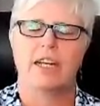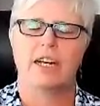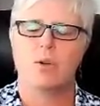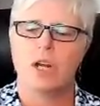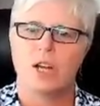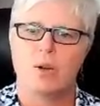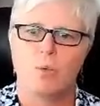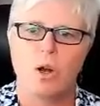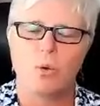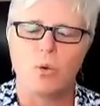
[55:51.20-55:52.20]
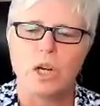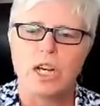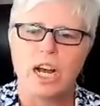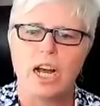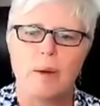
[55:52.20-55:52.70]
you know whoa
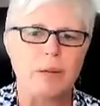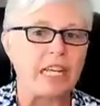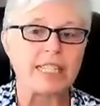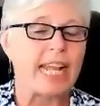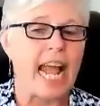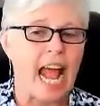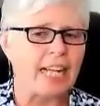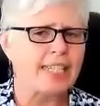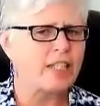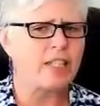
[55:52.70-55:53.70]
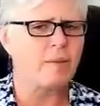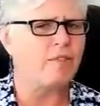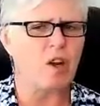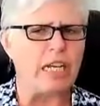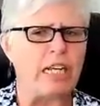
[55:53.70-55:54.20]
uh, because they asked some
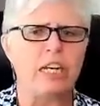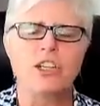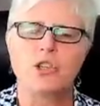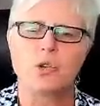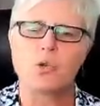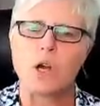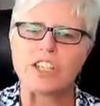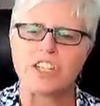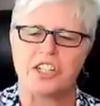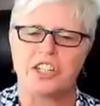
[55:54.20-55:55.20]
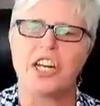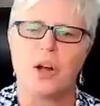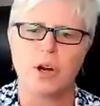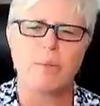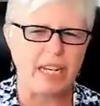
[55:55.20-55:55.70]
very unusual questions you
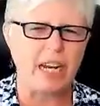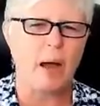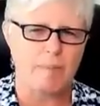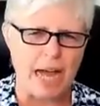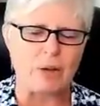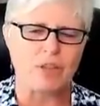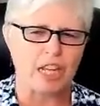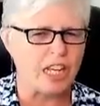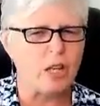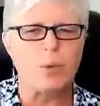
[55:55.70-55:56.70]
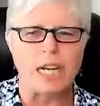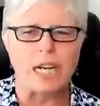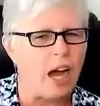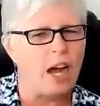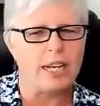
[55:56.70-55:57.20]
know what i mean about I
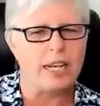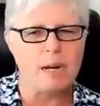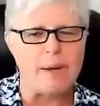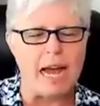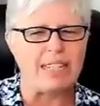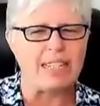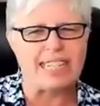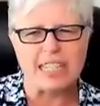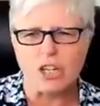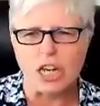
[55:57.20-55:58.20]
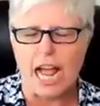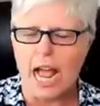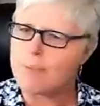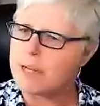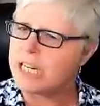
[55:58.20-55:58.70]
do, about is this going to
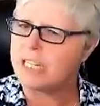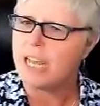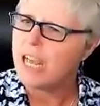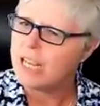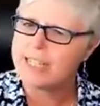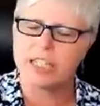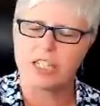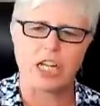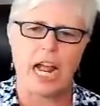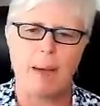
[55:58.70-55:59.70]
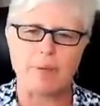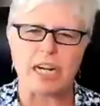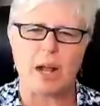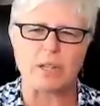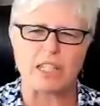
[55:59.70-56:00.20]
happen and is this going to happen
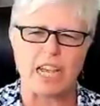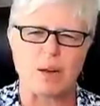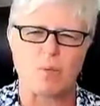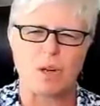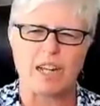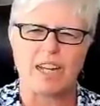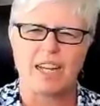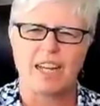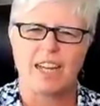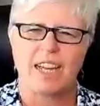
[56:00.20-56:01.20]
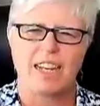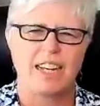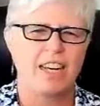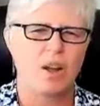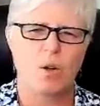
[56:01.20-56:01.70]
and i was like
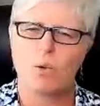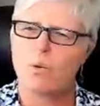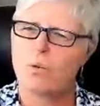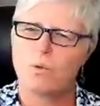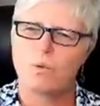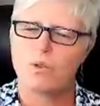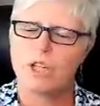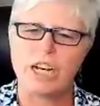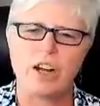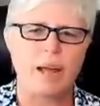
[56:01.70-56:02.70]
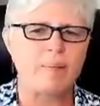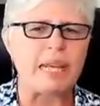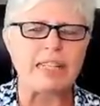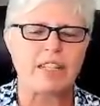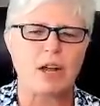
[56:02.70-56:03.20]
no you know what i
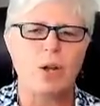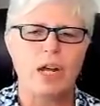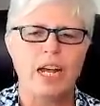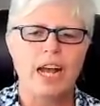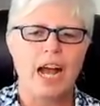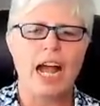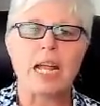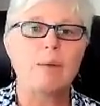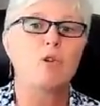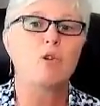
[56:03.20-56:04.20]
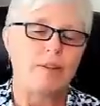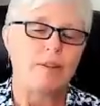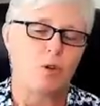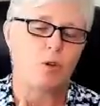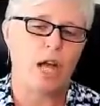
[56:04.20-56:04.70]
mean so i yeah. am
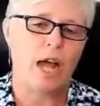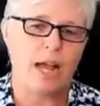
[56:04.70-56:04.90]
grateful